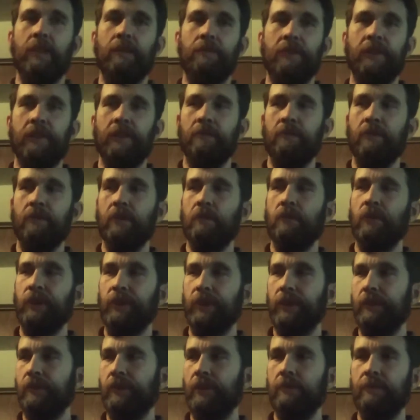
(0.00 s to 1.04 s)
it being a
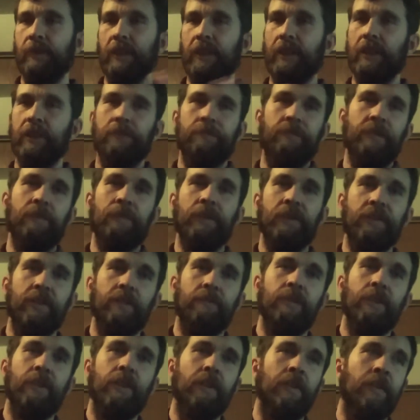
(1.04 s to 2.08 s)
woodworking oil, but I guess maybe
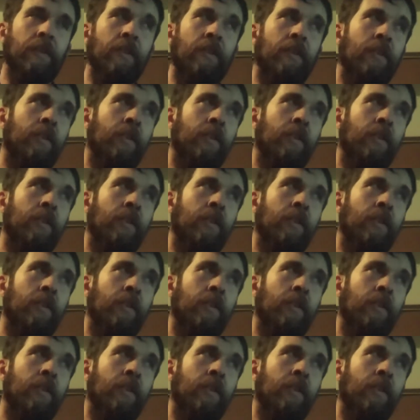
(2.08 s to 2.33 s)
somebody